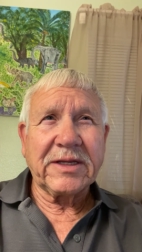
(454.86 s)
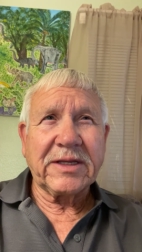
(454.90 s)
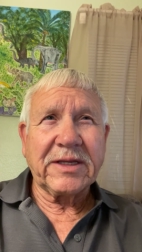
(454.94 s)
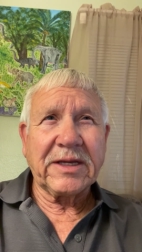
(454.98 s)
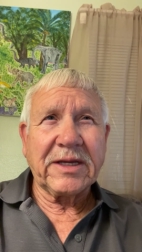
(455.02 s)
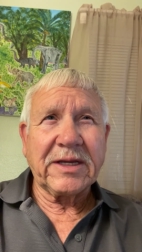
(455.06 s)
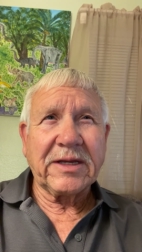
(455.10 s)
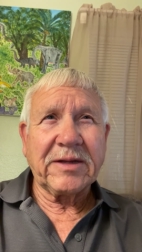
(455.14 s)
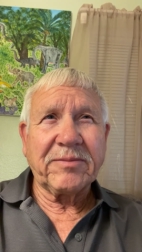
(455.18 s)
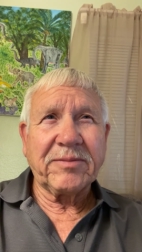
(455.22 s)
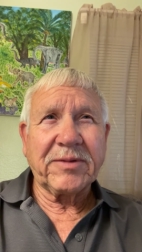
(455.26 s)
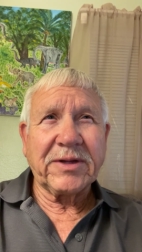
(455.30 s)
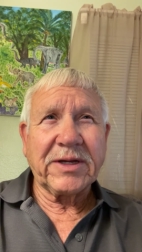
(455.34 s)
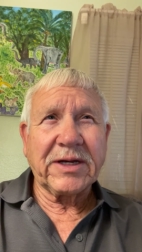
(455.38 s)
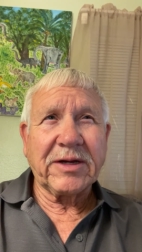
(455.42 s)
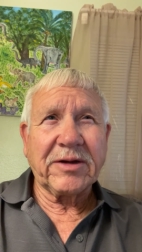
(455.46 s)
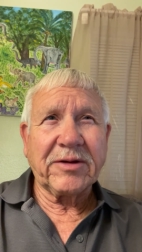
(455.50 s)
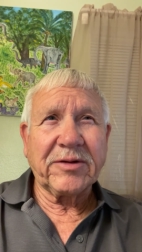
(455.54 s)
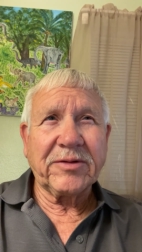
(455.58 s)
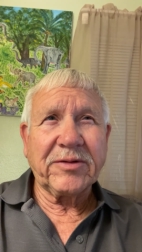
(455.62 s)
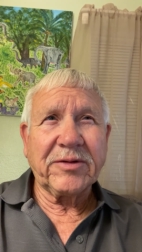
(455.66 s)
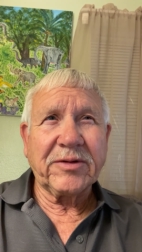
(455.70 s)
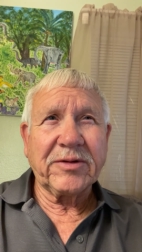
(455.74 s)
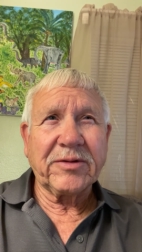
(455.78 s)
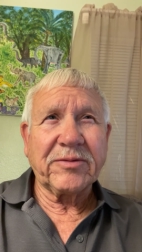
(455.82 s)
They came
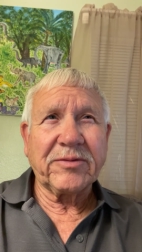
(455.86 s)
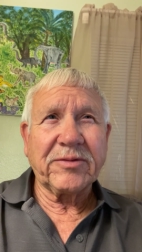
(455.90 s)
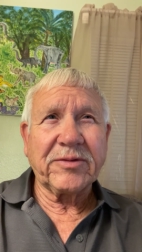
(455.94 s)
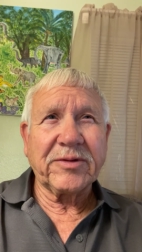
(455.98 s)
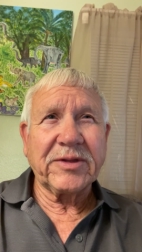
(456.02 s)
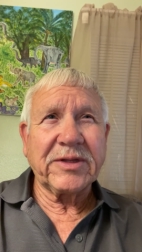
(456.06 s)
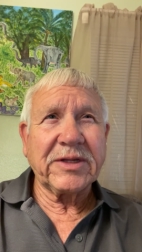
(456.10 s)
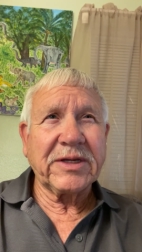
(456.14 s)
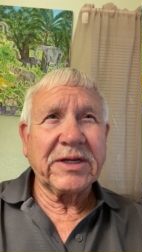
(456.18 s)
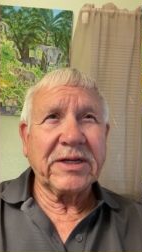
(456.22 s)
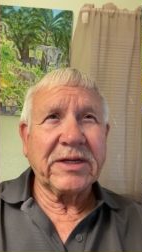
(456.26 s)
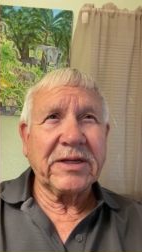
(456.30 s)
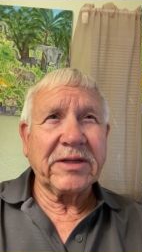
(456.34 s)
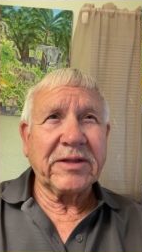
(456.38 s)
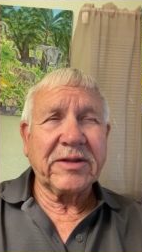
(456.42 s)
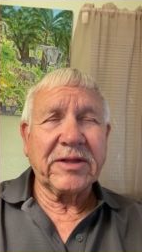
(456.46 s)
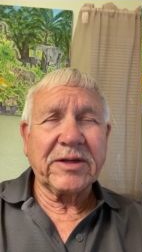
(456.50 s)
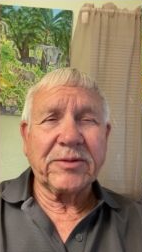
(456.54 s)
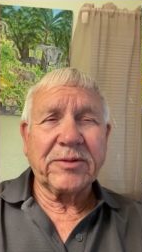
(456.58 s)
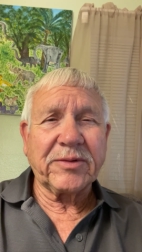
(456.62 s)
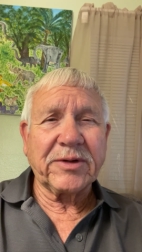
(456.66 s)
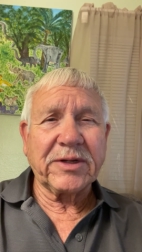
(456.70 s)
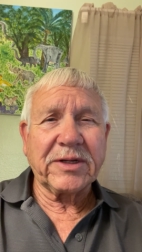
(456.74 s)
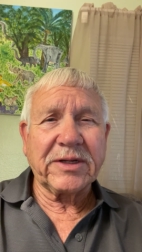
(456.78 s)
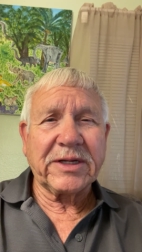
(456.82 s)
down, or they,
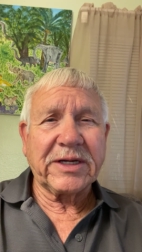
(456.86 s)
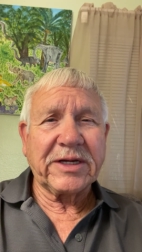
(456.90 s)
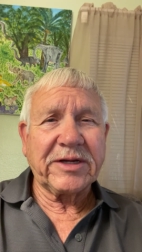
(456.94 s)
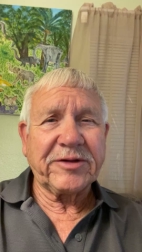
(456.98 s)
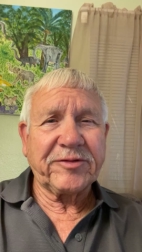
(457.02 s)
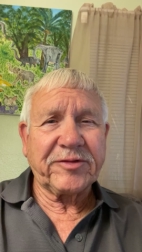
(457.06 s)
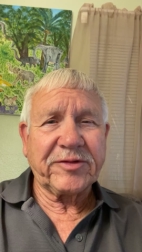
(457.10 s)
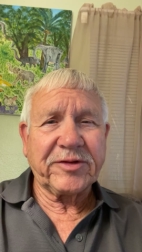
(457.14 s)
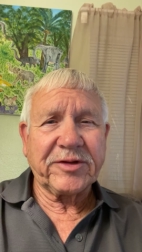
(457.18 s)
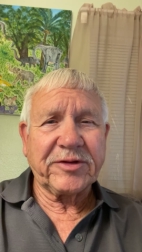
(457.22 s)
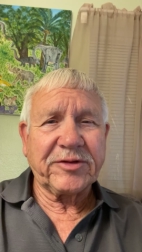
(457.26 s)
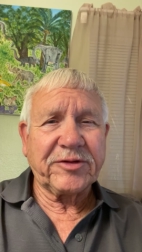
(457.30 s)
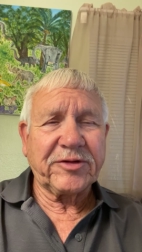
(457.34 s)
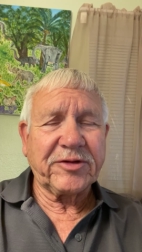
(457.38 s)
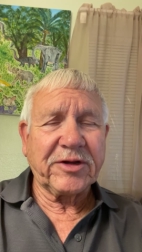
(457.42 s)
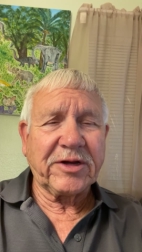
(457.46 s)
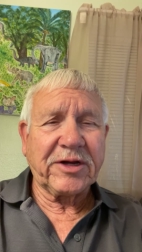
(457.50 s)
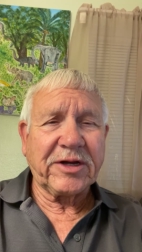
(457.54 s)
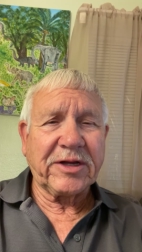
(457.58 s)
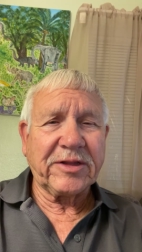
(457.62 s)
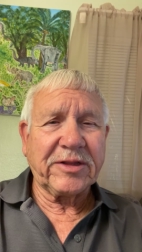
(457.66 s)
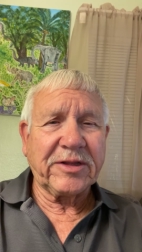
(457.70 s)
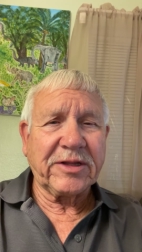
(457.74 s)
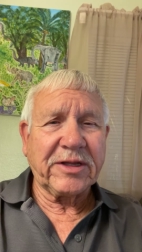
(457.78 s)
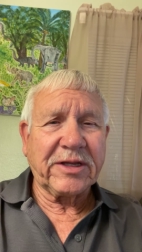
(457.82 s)
they realized that
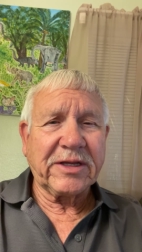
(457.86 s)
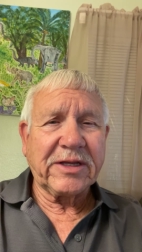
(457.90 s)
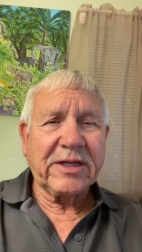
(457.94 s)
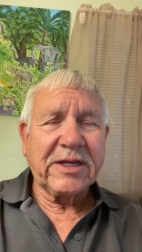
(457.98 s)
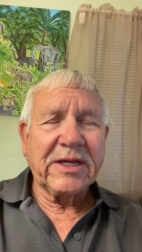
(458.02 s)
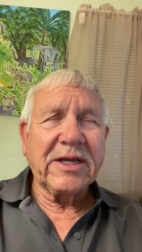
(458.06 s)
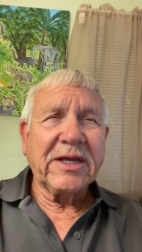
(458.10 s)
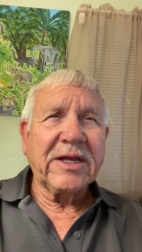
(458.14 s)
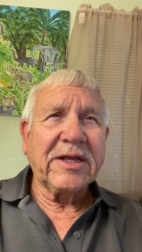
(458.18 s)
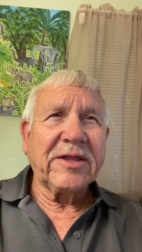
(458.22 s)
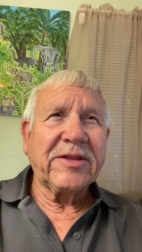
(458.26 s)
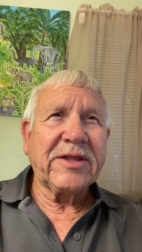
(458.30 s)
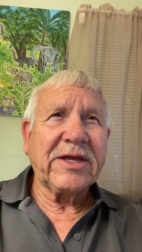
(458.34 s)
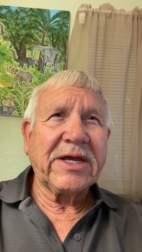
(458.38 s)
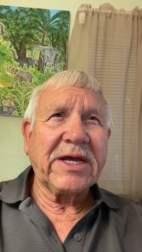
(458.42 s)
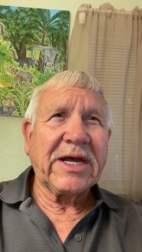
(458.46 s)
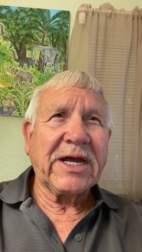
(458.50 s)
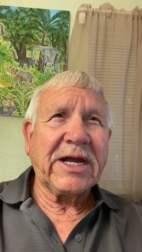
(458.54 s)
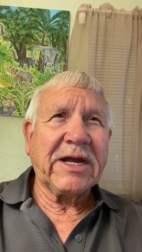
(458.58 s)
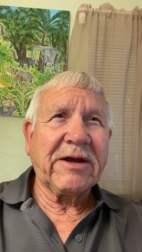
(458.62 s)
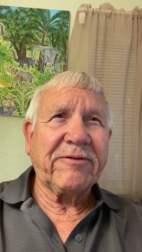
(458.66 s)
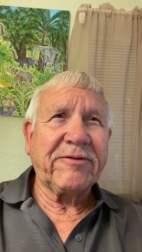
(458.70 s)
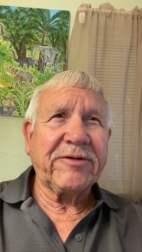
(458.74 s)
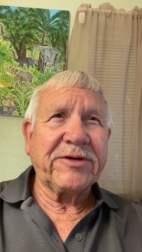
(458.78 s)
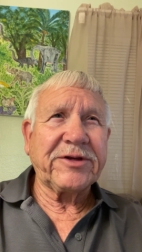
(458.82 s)
John, the,
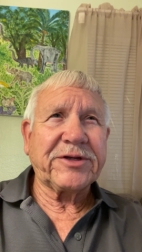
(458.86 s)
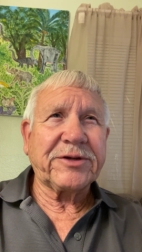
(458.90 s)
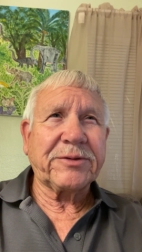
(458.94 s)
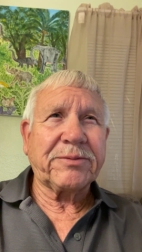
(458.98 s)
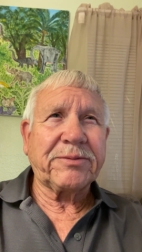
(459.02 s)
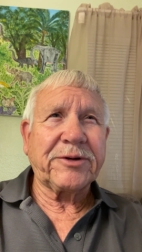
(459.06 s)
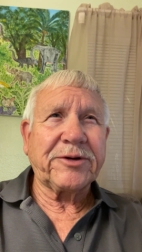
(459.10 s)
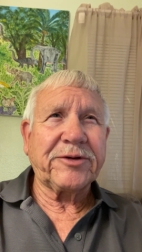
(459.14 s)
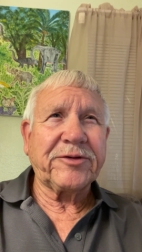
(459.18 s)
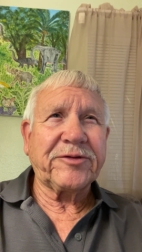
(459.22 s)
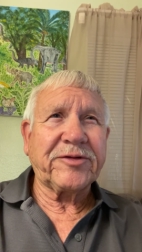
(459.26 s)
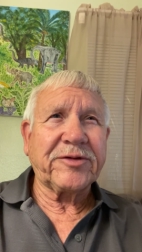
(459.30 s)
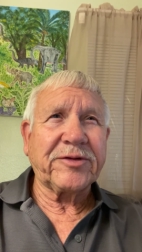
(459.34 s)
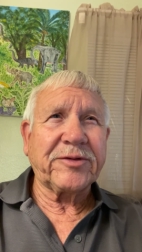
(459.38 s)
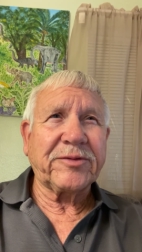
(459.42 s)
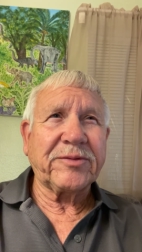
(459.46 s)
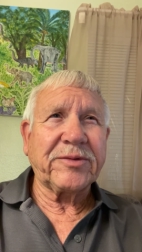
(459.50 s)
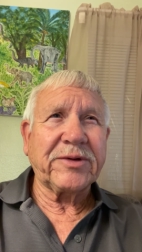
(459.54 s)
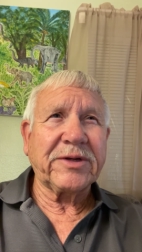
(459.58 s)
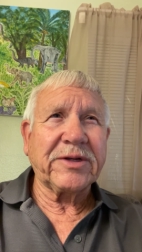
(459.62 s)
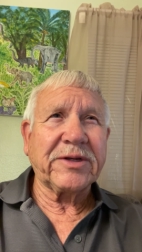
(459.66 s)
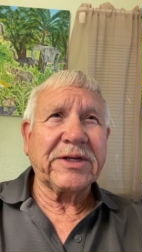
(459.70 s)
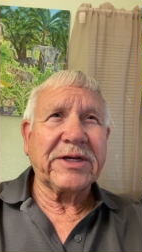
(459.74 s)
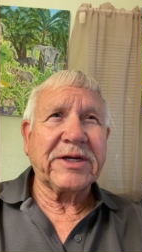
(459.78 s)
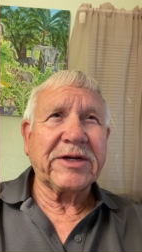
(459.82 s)
the average
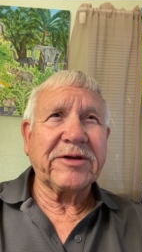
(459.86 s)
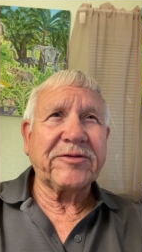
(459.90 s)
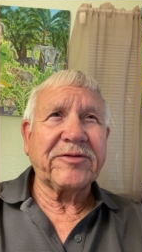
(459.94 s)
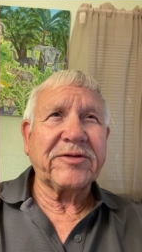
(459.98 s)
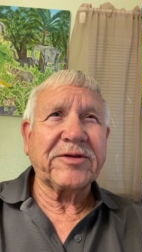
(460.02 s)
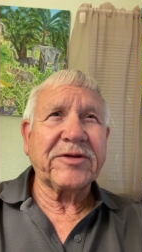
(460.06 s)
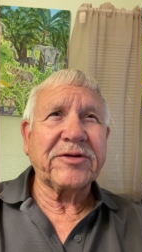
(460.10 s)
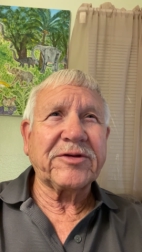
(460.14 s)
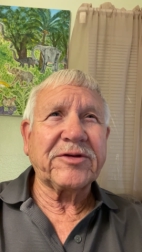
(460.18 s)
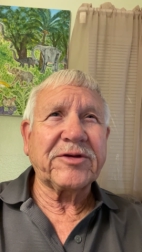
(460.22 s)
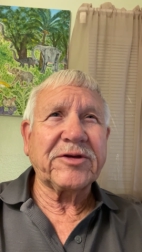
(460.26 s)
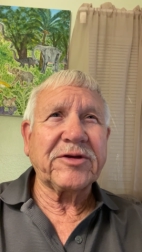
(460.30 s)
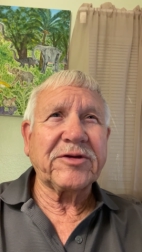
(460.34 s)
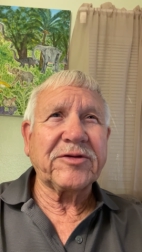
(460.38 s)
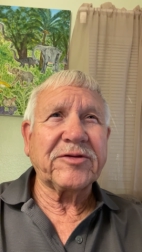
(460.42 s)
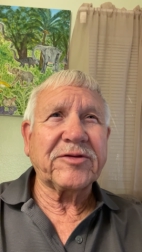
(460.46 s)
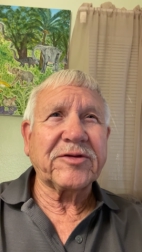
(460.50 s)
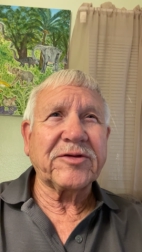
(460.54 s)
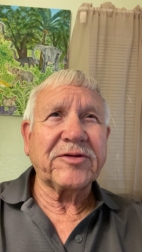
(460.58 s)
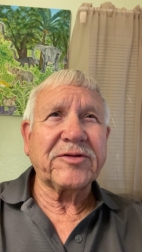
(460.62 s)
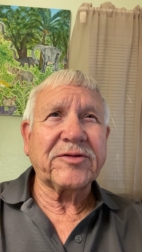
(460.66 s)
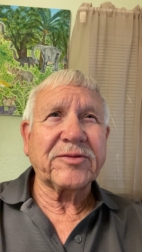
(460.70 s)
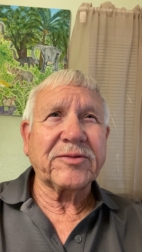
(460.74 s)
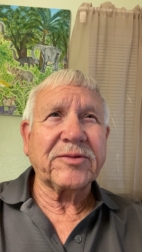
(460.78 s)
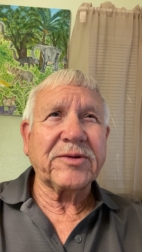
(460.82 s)
person realized that
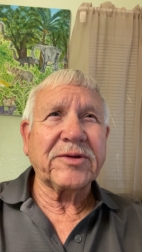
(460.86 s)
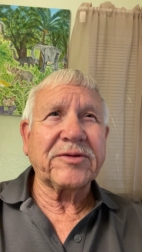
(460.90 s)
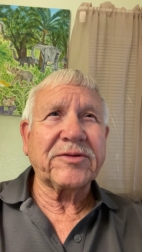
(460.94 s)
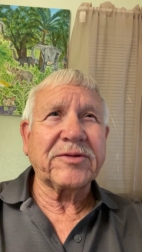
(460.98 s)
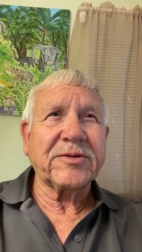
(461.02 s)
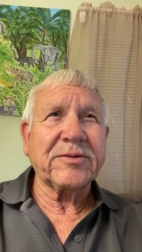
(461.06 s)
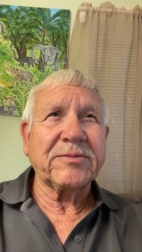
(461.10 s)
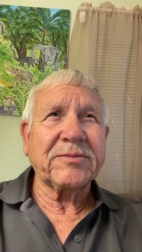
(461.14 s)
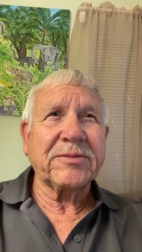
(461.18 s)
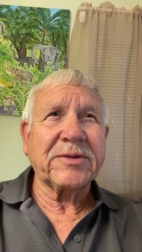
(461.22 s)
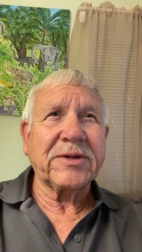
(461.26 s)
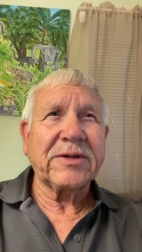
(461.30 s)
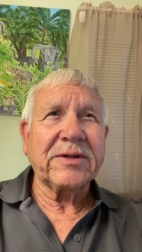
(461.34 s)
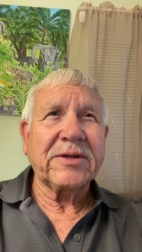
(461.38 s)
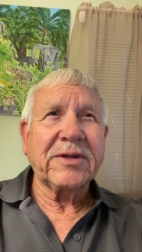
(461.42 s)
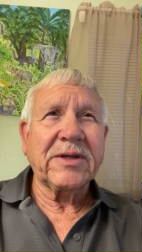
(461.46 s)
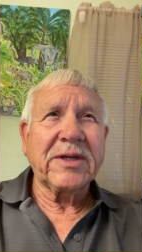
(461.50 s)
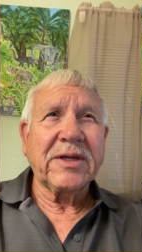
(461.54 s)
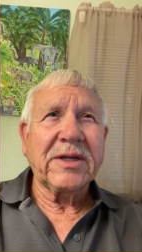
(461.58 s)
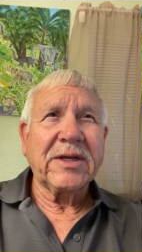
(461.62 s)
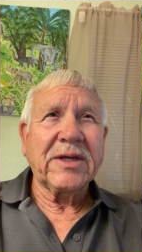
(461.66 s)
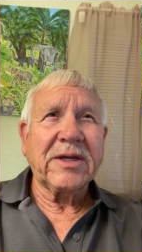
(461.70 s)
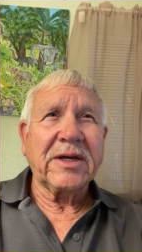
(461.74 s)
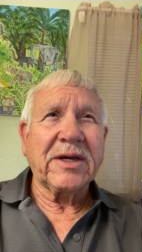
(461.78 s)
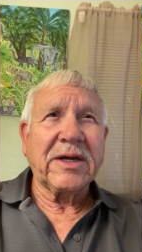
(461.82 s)
Jesus was a, um,
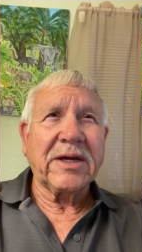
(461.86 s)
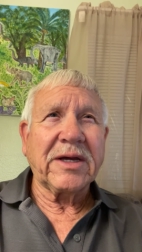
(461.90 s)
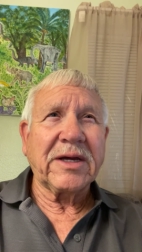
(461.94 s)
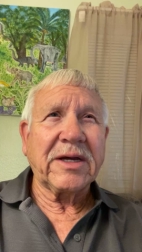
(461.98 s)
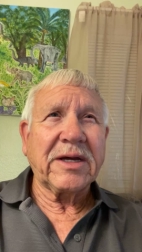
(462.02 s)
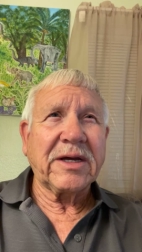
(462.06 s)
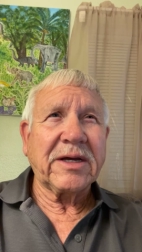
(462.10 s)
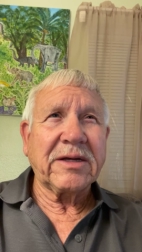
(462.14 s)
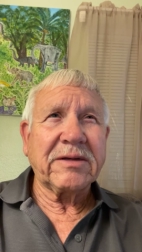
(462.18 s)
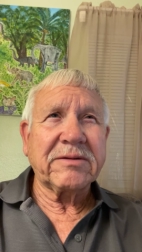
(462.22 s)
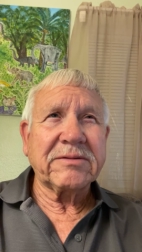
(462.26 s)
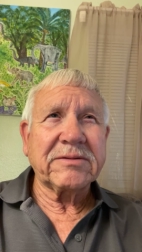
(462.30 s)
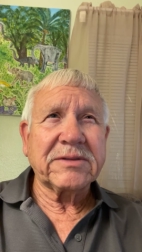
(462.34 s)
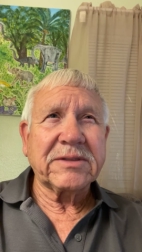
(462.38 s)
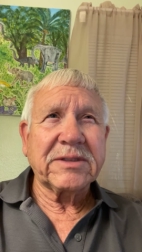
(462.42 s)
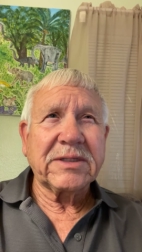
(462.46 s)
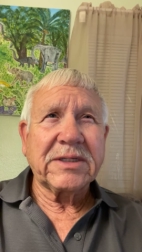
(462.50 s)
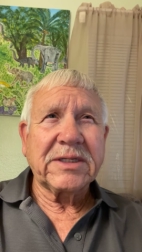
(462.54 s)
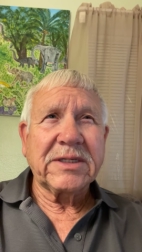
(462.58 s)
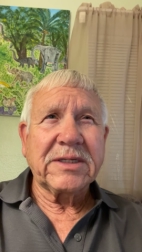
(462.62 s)
uh,